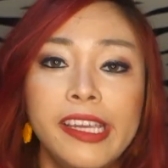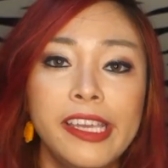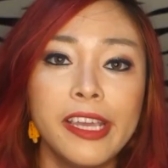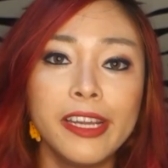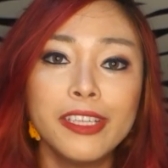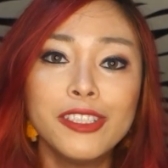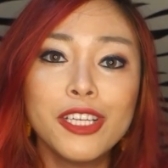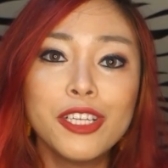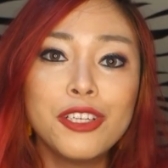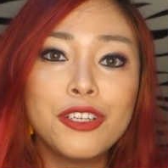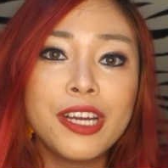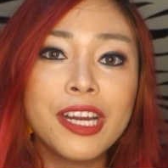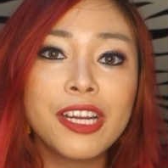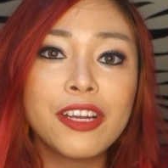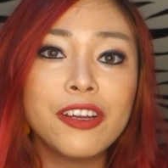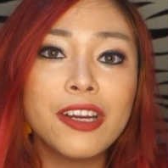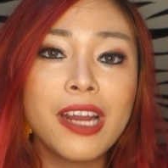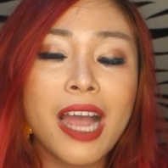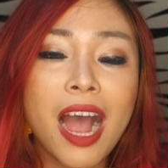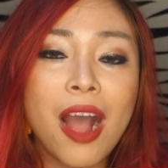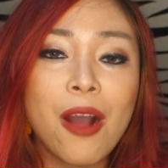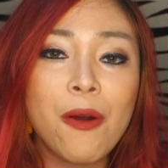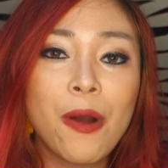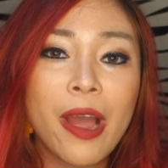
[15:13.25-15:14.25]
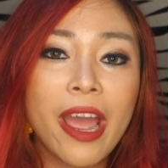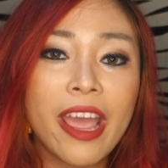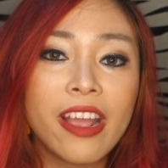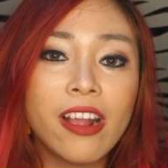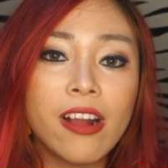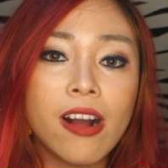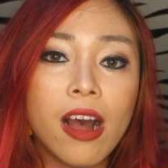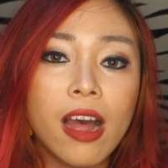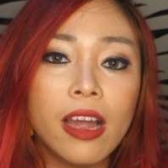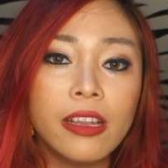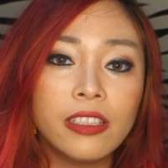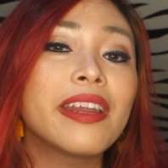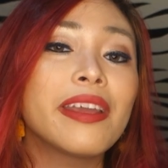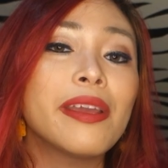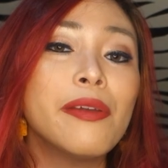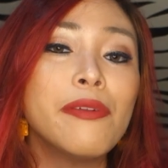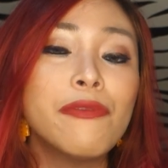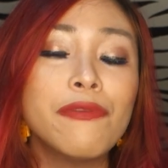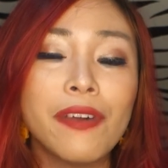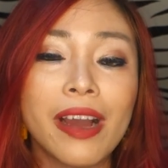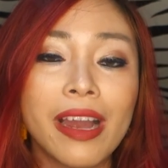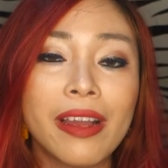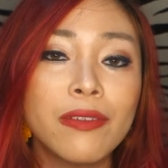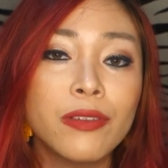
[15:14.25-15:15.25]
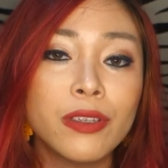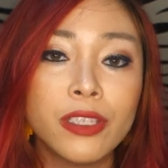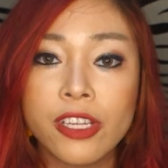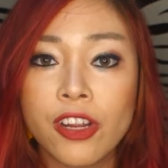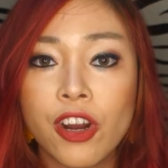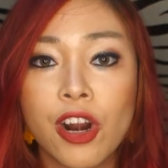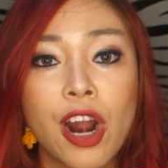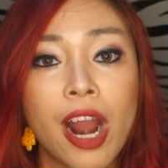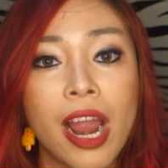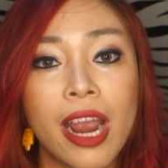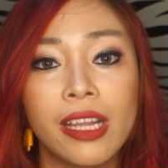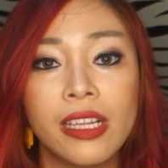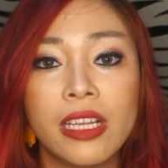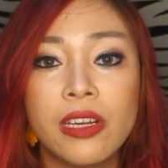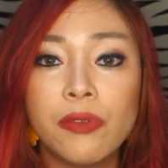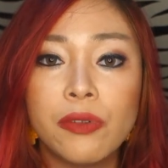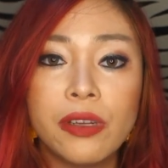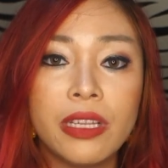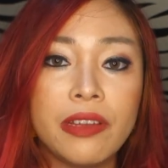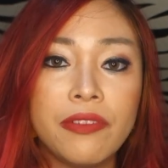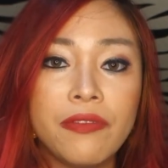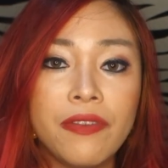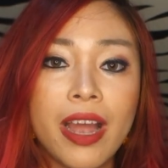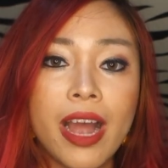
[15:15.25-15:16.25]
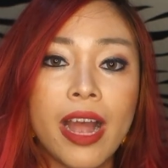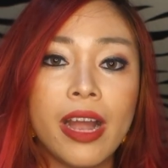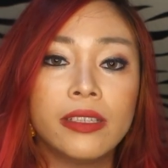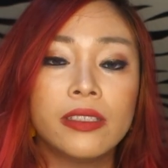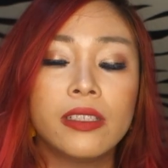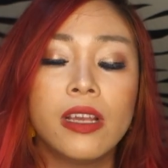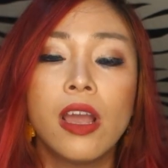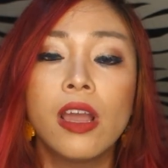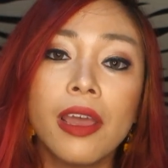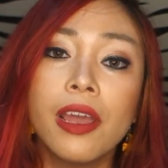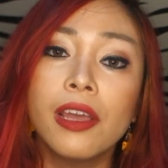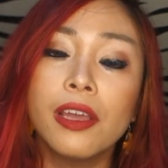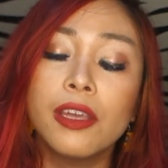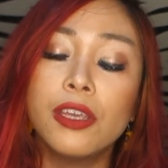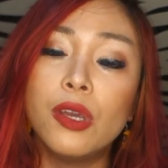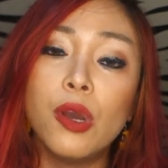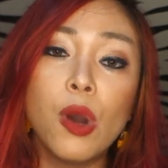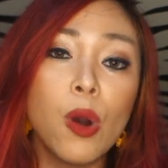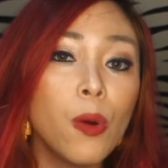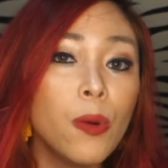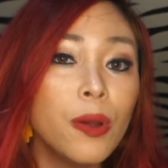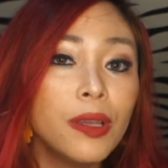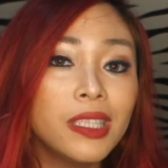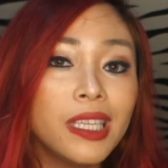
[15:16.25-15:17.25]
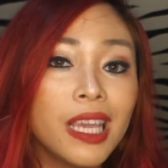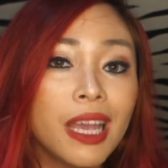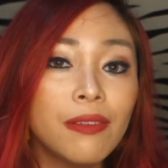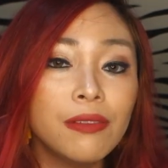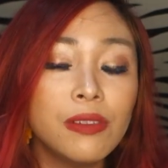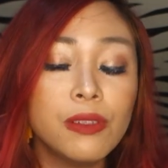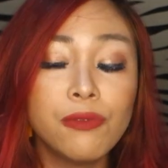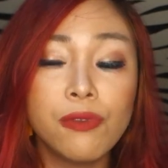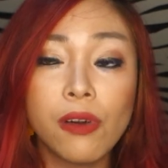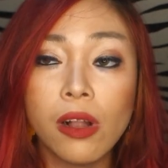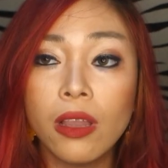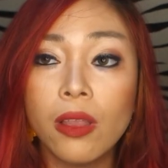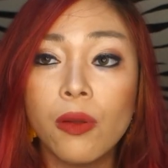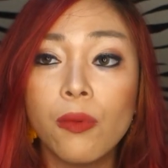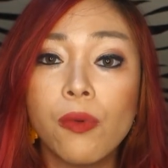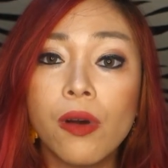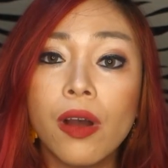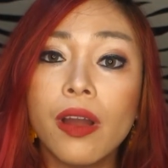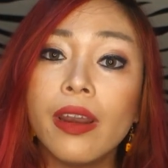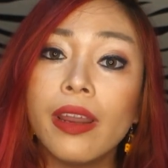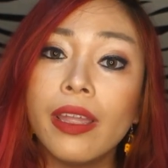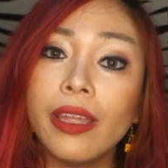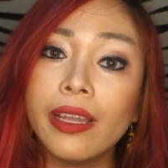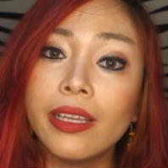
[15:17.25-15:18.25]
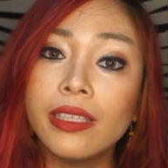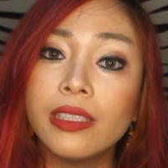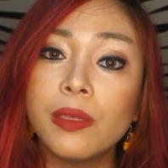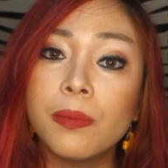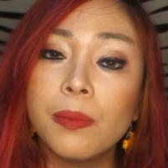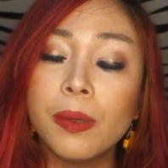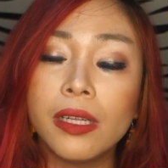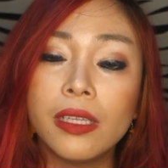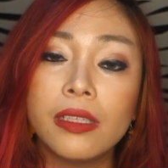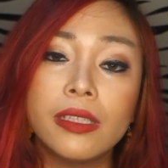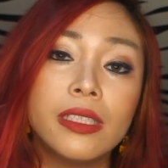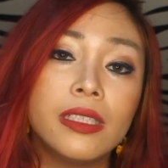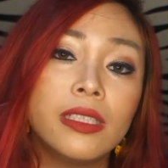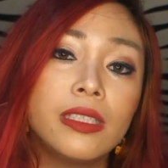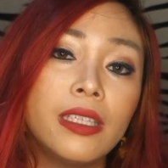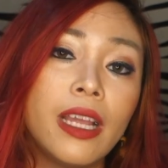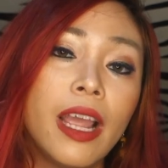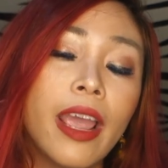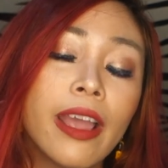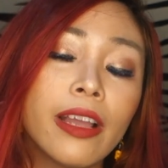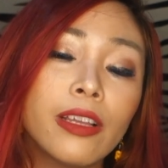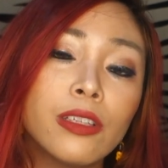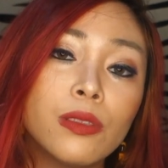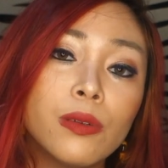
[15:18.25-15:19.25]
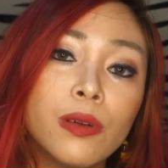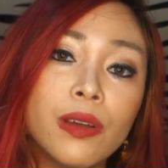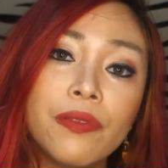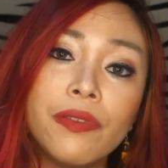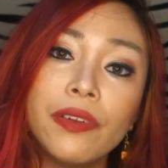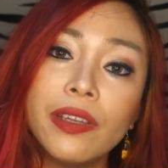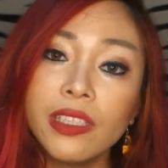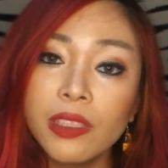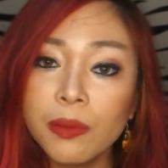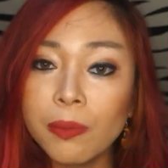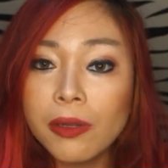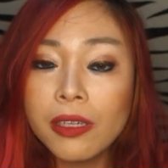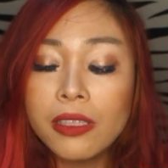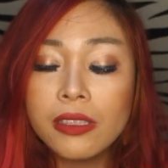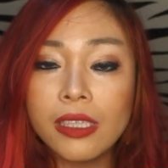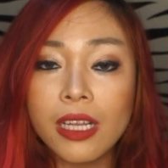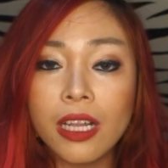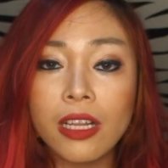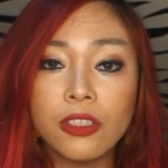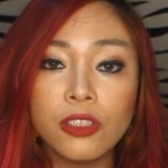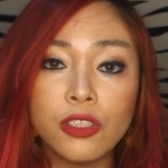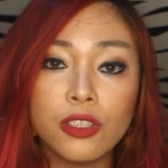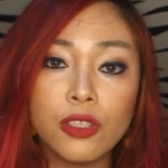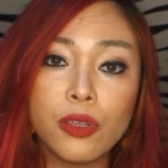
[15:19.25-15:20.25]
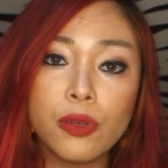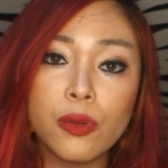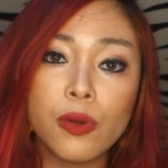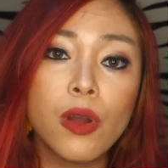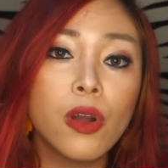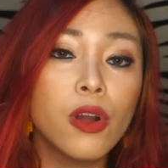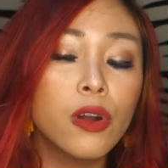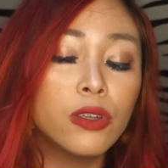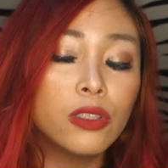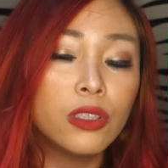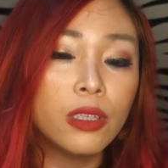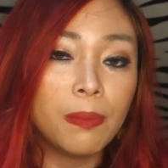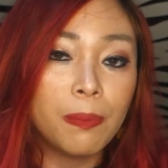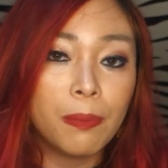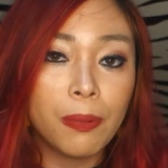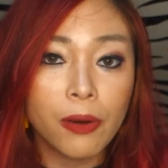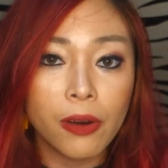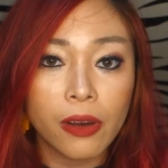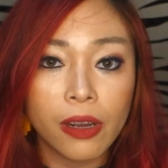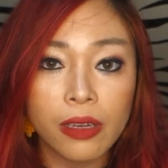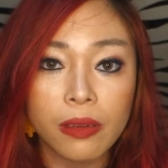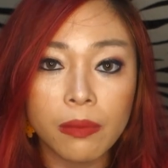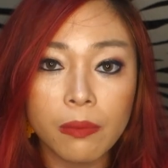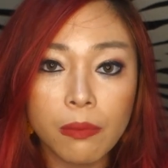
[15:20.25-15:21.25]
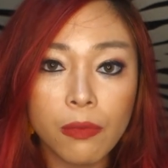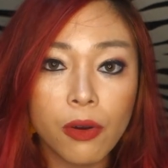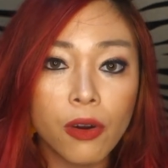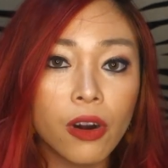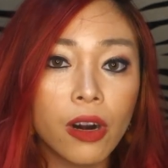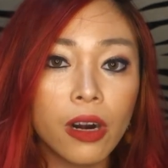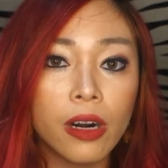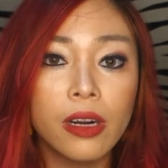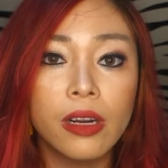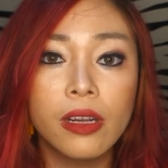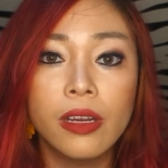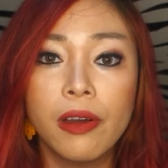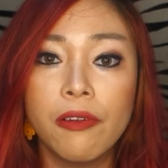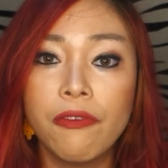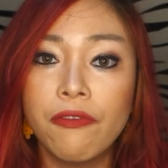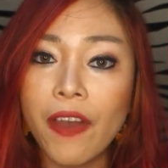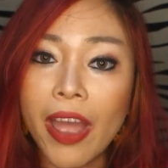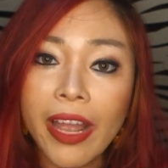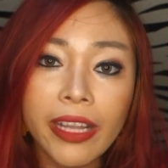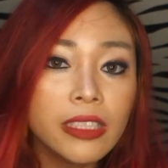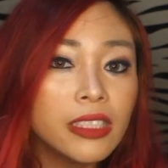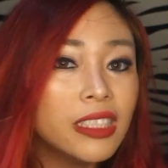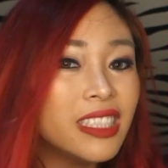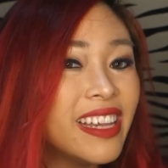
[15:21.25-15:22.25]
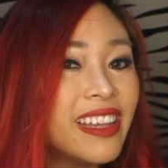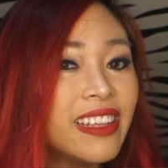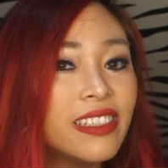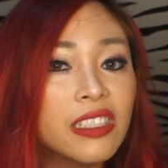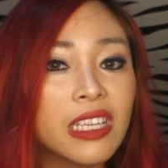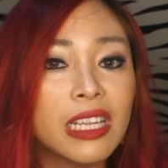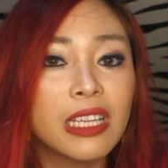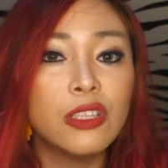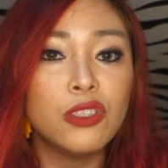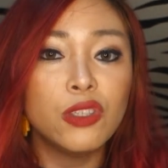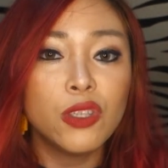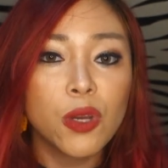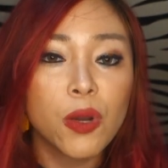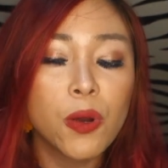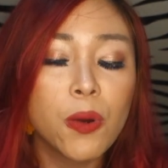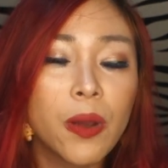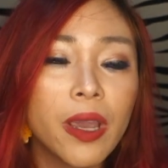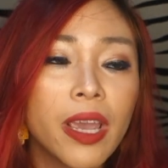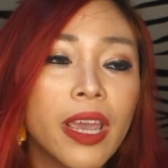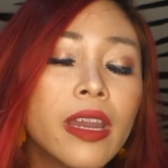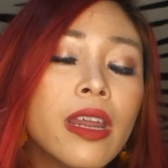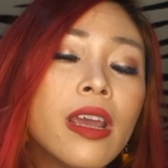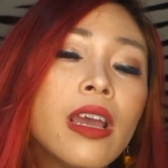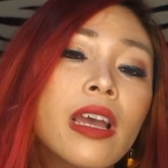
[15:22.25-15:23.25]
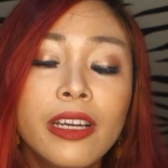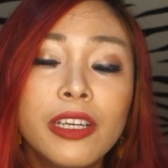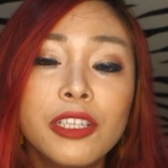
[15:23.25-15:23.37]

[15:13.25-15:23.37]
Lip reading: Here's a trick on how I got a 5-star island really fast. You always have to follow what Isabel is saying. So if Isabel tells you to put more fences, do it.